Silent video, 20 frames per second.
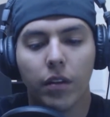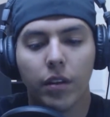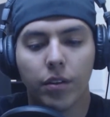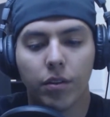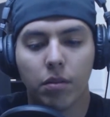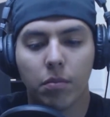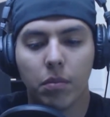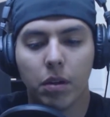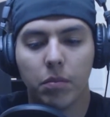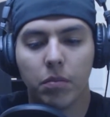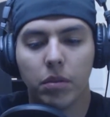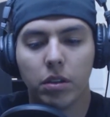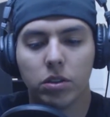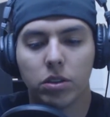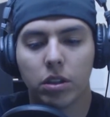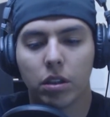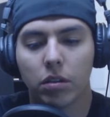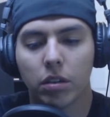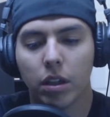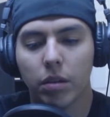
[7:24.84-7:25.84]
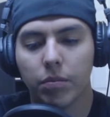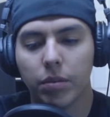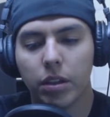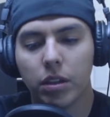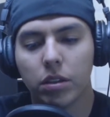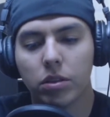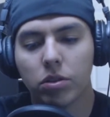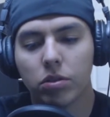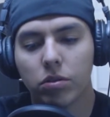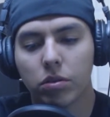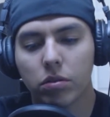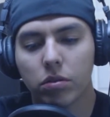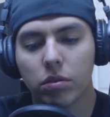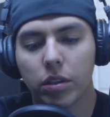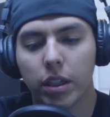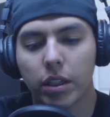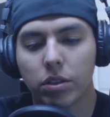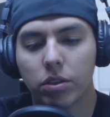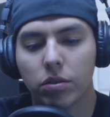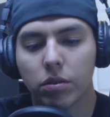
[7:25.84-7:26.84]
This amendment shall not be construed
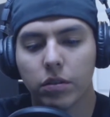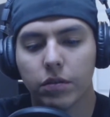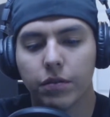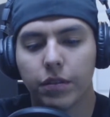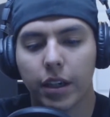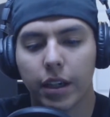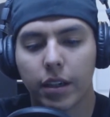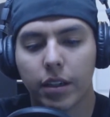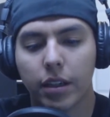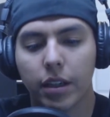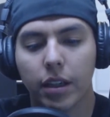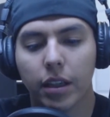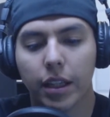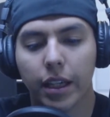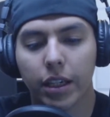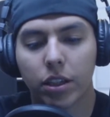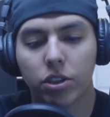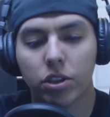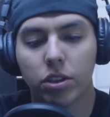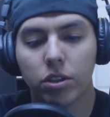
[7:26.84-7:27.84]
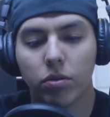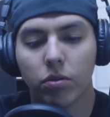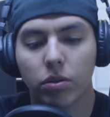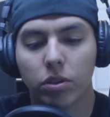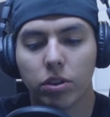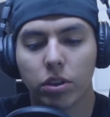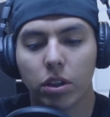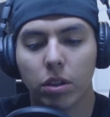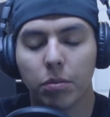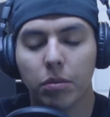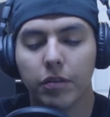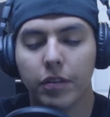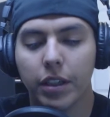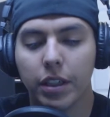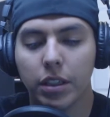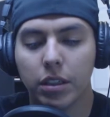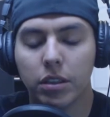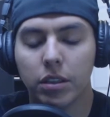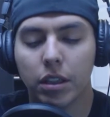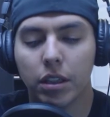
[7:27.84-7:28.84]
as to affect the election or term of
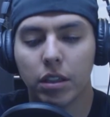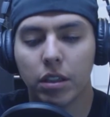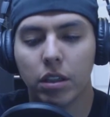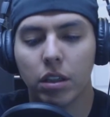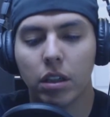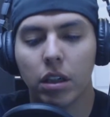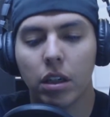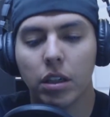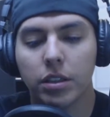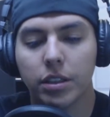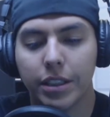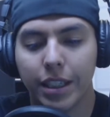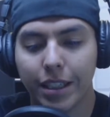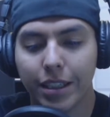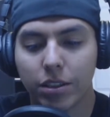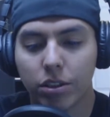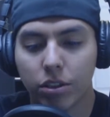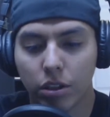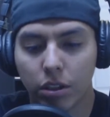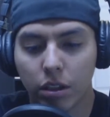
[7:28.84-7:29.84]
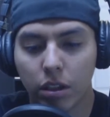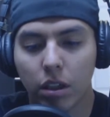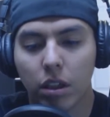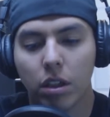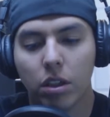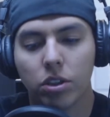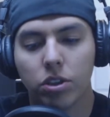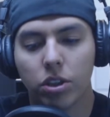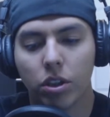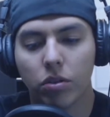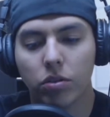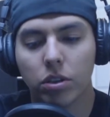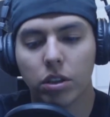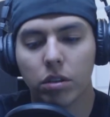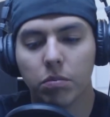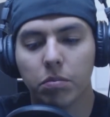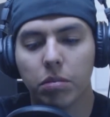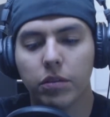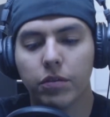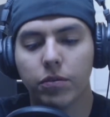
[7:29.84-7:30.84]
any senator
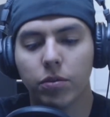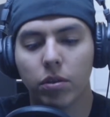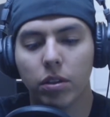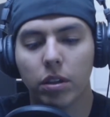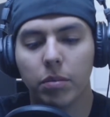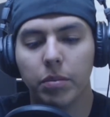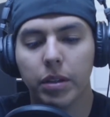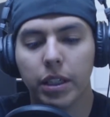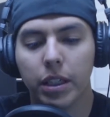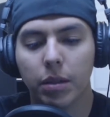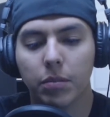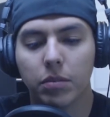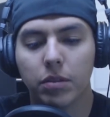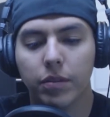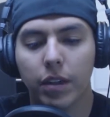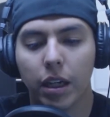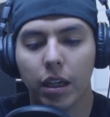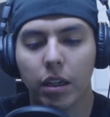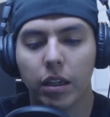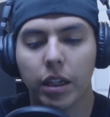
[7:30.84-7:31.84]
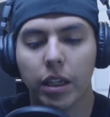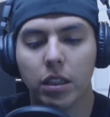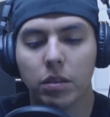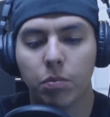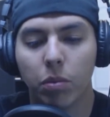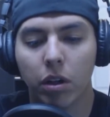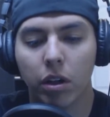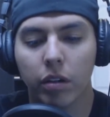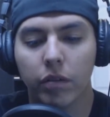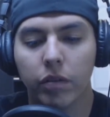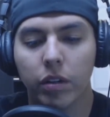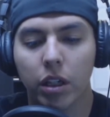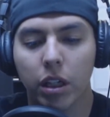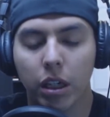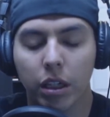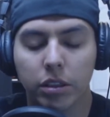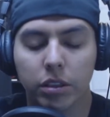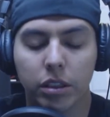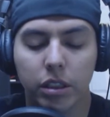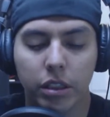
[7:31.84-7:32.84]
chosen before it becomes valid as part of the
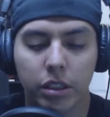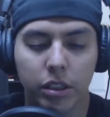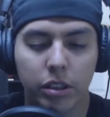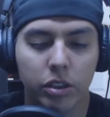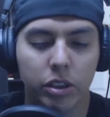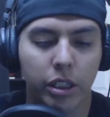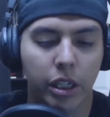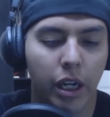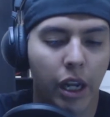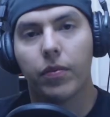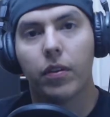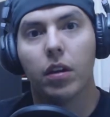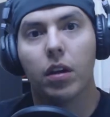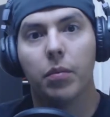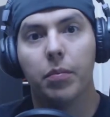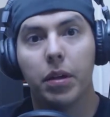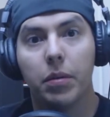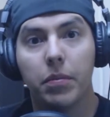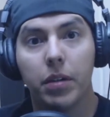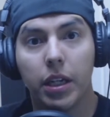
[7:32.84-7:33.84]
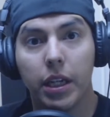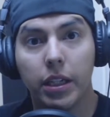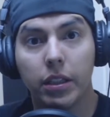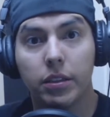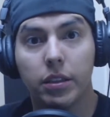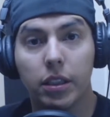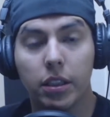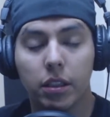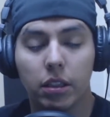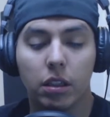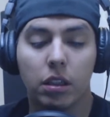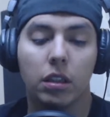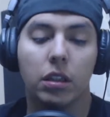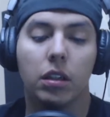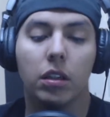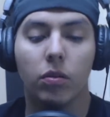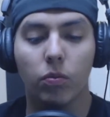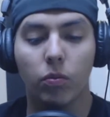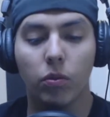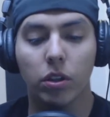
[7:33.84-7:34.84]
Constitution. Amendment 18
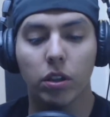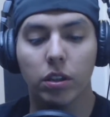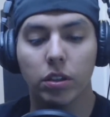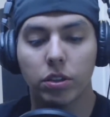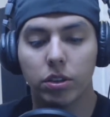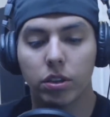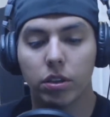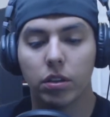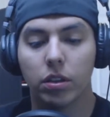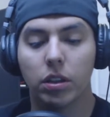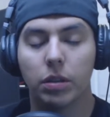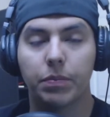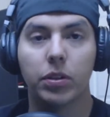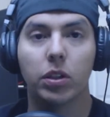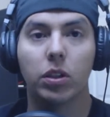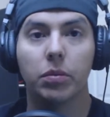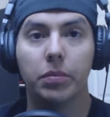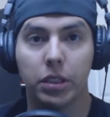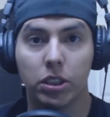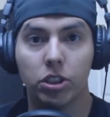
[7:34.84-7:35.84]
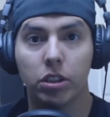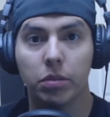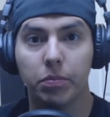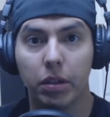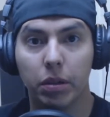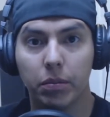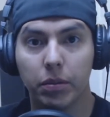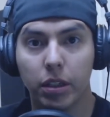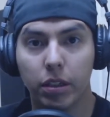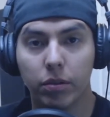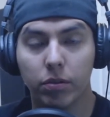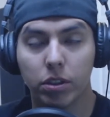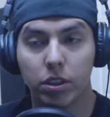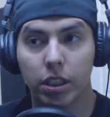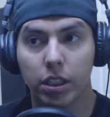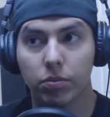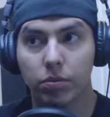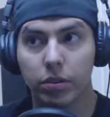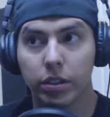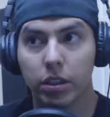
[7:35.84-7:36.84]
was the Prohibition Amendment, which,
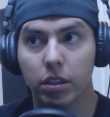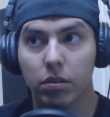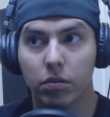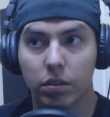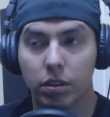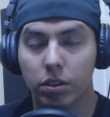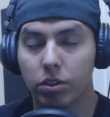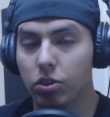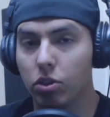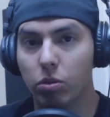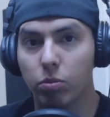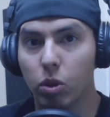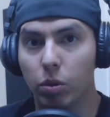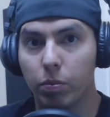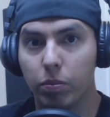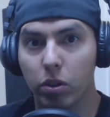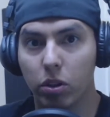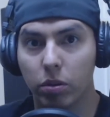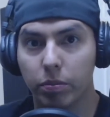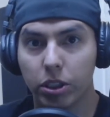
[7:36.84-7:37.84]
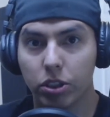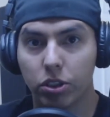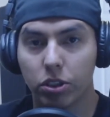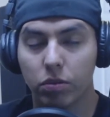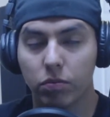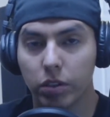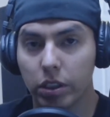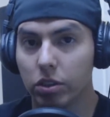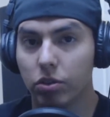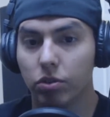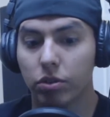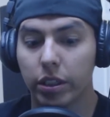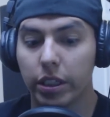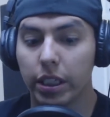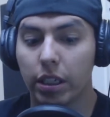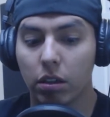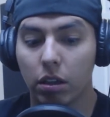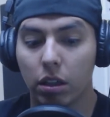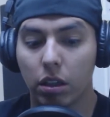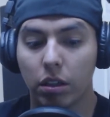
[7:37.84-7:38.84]
as we know, there's no more prohibition. We can drink
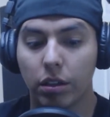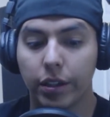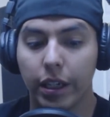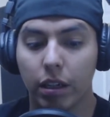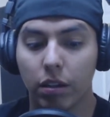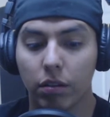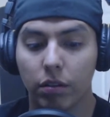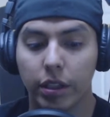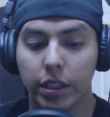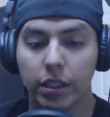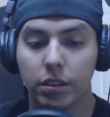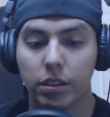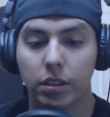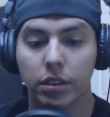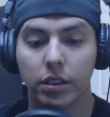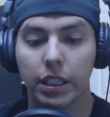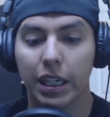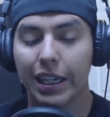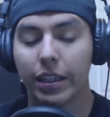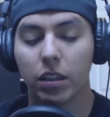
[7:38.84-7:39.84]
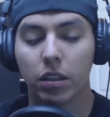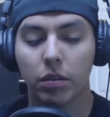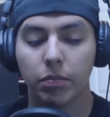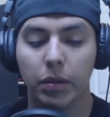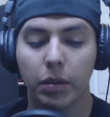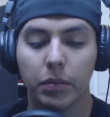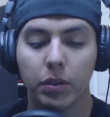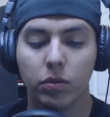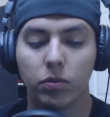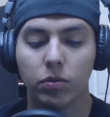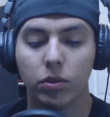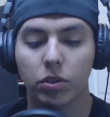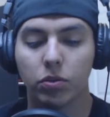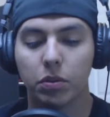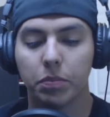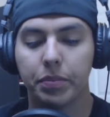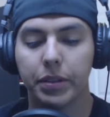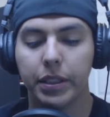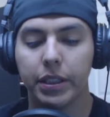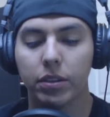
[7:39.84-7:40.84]
alcohol now. This entire amendment was
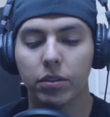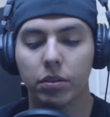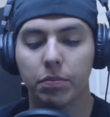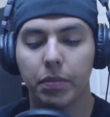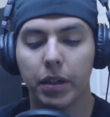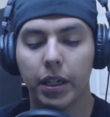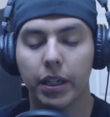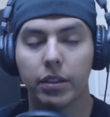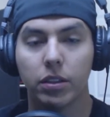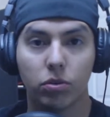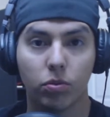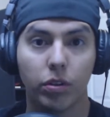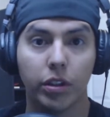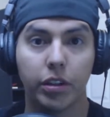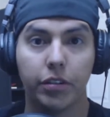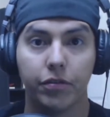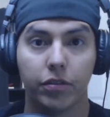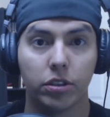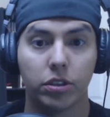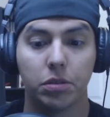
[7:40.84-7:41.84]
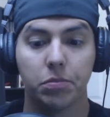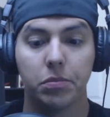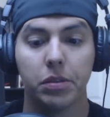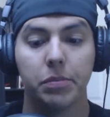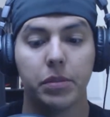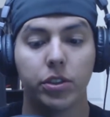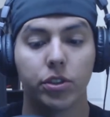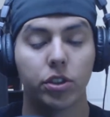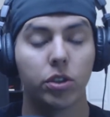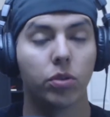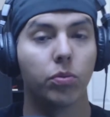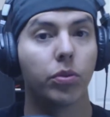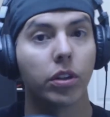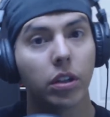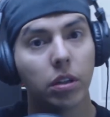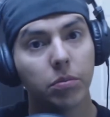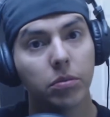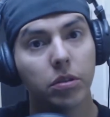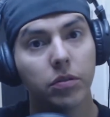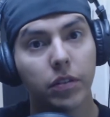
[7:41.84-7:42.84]
repealed by the 21st Amendment, so we're
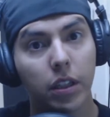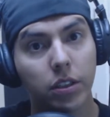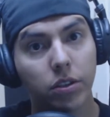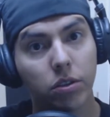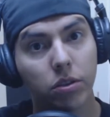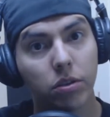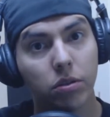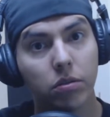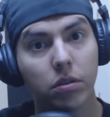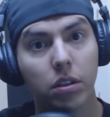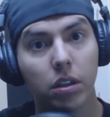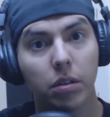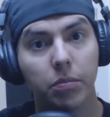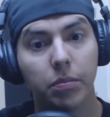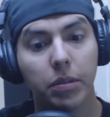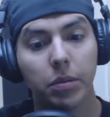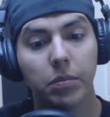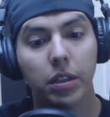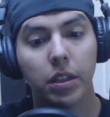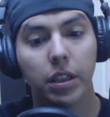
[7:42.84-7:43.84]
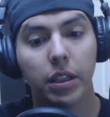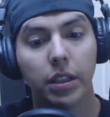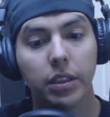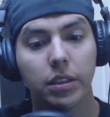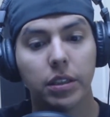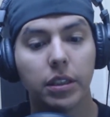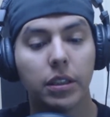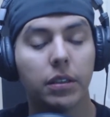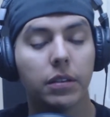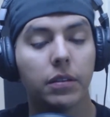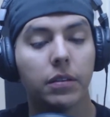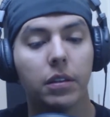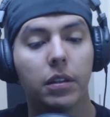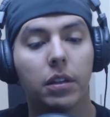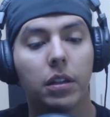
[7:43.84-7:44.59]
going to move on to Amendment 19.